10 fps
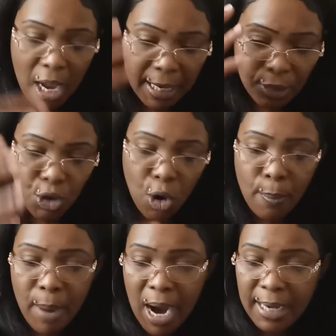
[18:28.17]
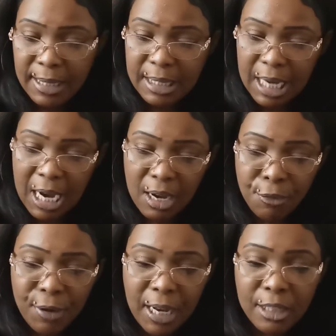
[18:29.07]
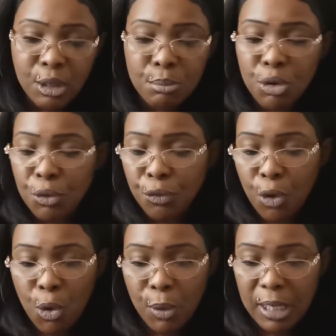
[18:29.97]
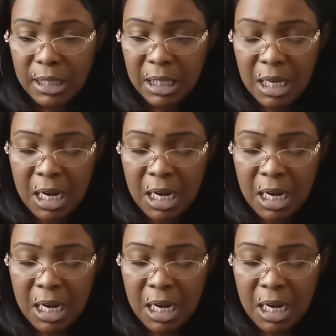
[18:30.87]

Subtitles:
in your mind. And I feel like to move forward